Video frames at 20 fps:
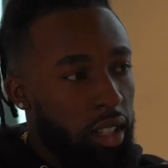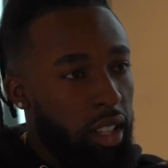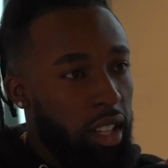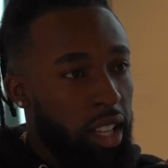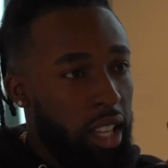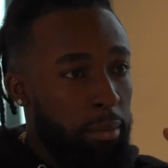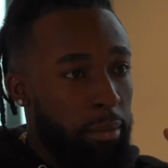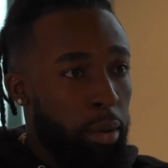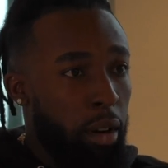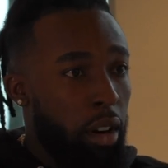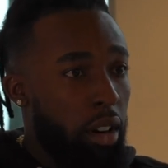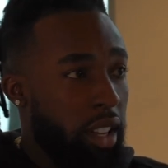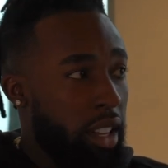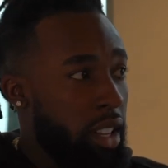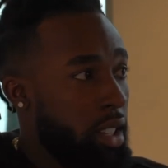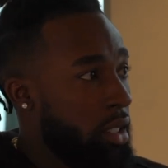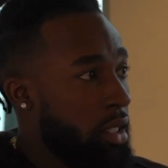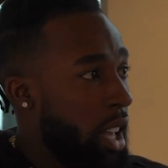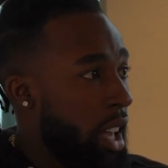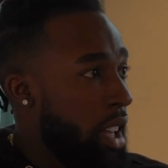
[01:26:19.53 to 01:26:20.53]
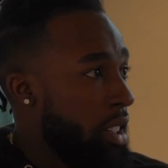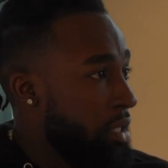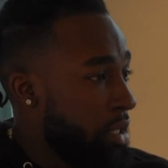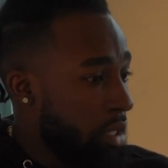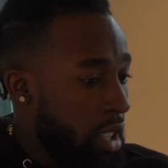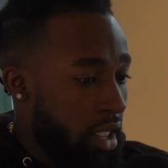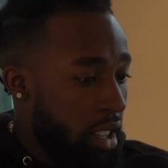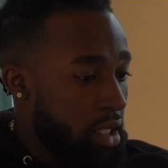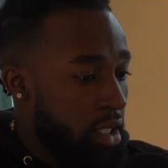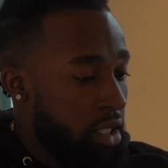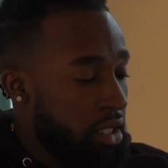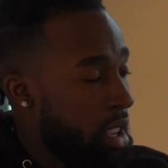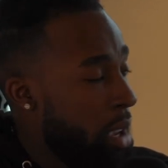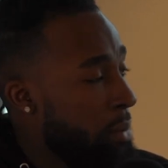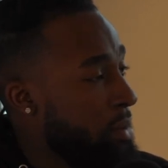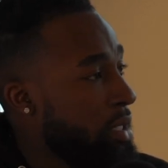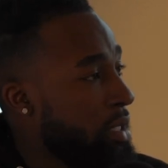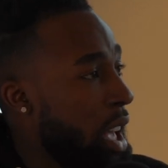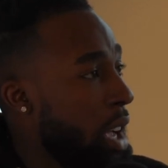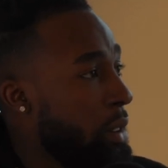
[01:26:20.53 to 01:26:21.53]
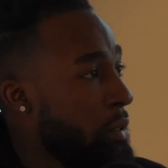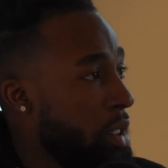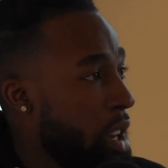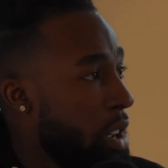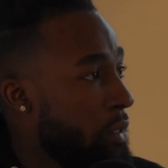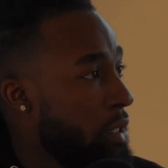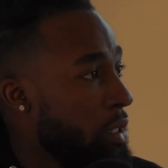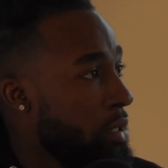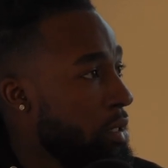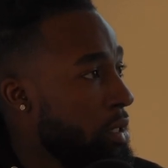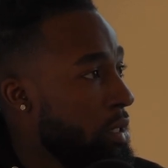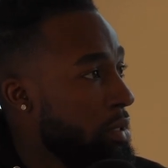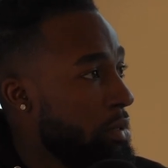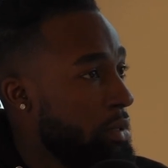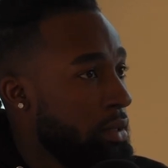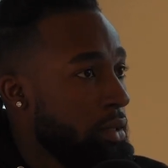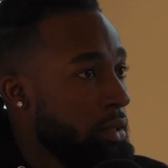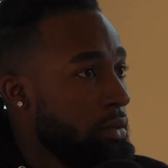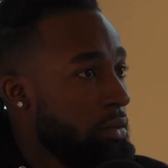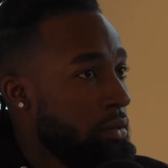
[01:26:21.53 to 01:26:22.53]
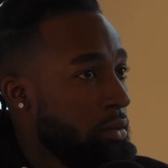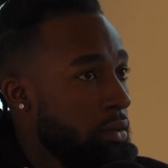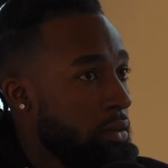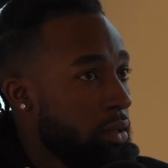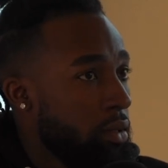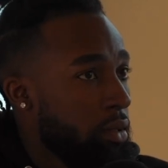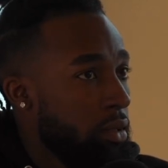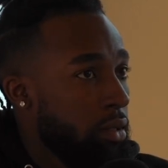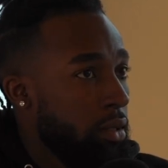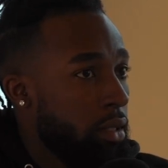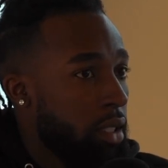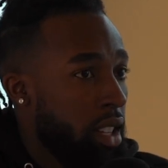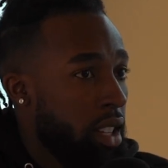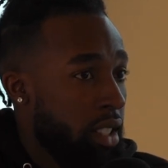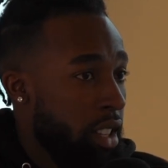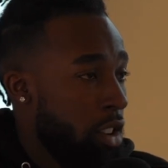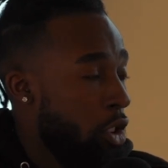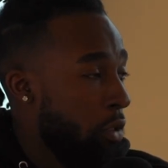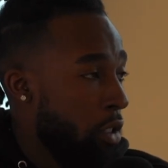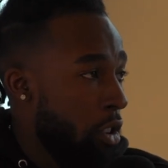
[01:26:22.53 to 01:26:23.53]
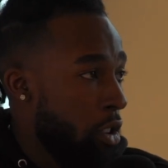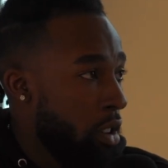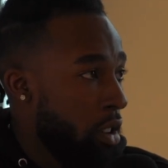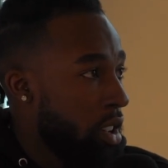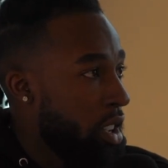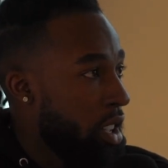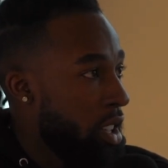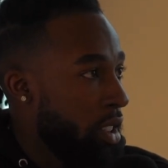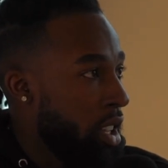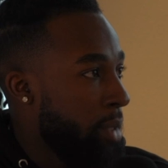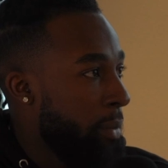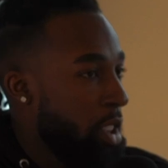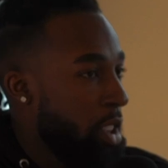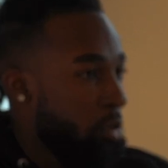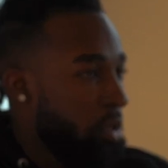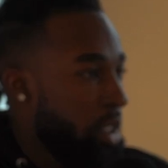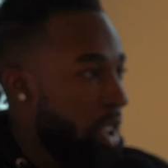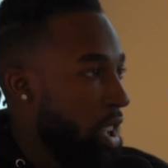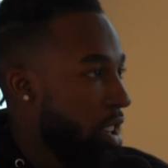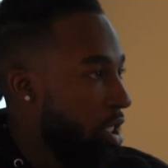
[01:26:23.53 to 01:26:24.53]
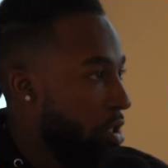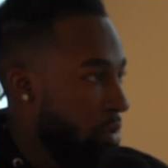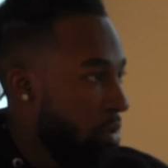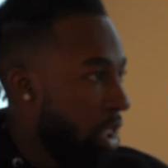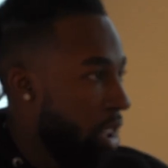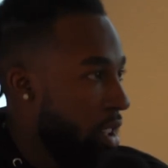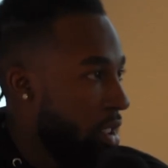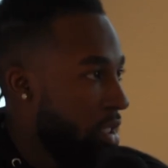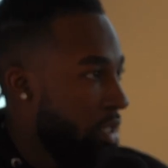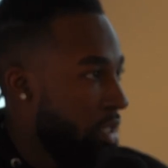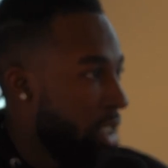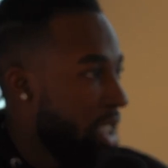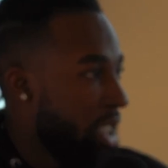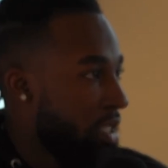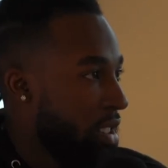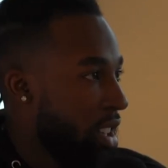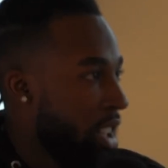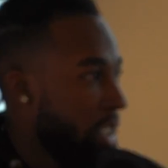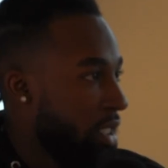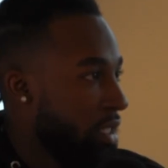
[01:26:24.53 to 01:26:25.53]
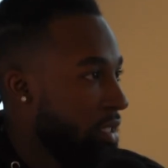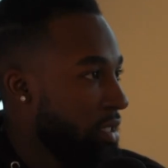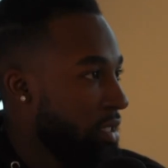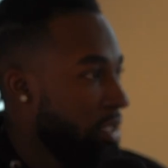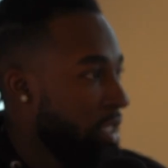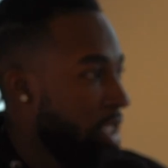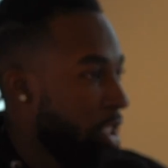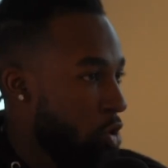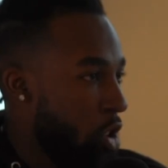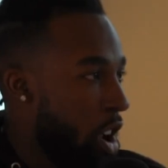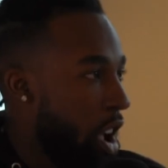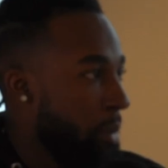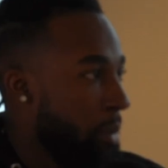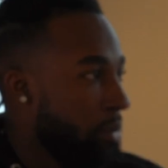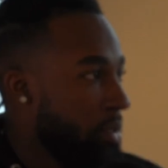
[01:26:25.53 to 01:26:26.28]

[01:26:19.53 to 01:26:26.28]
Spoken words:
He bought in at some stock, whatever, because he overheard it. And then you can't do that. That's like a crime.